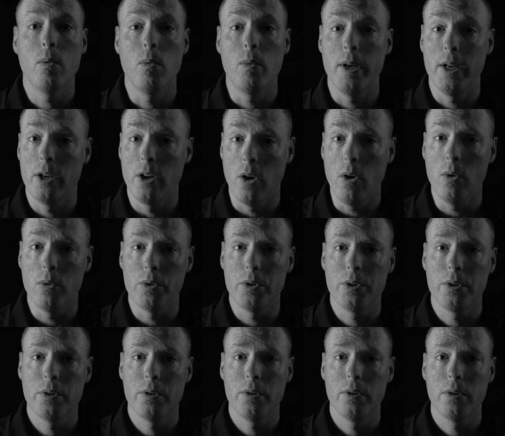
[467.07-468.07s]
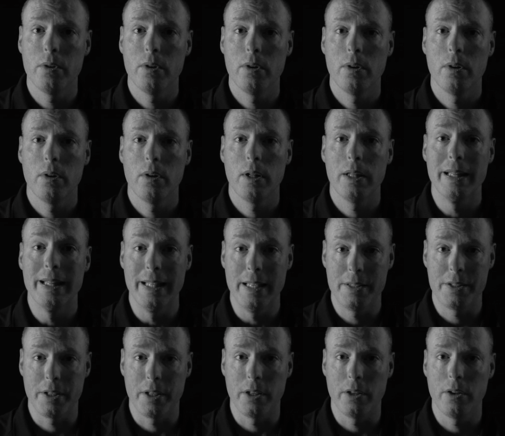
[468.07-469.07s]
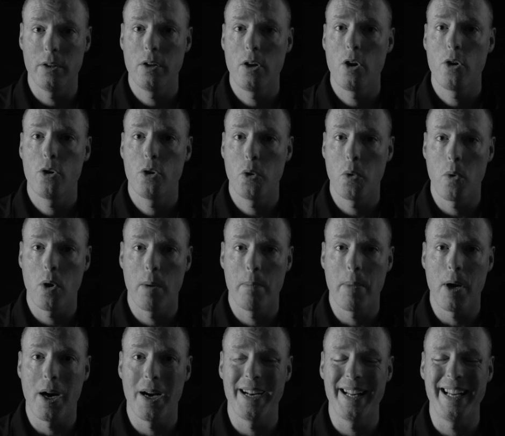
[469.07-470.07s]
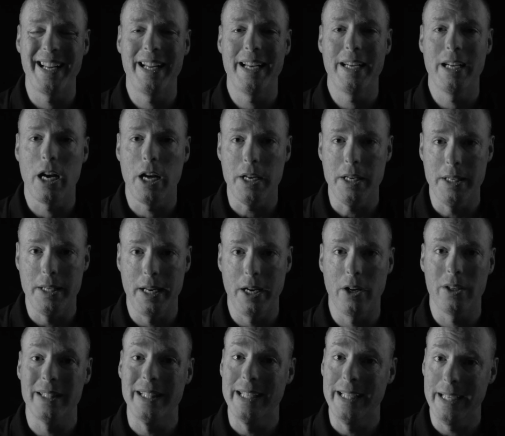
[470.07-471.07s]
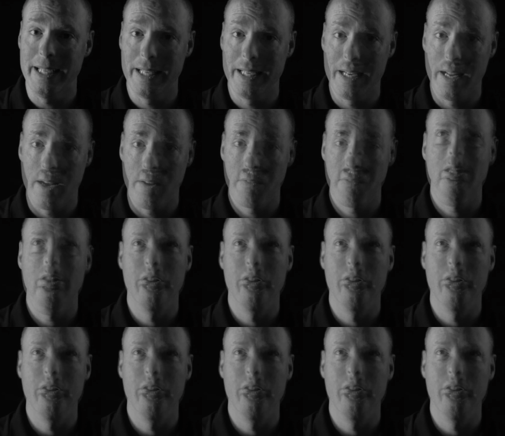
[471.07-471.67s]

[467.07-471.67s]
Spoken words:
We don't listen to our body not nearly enough.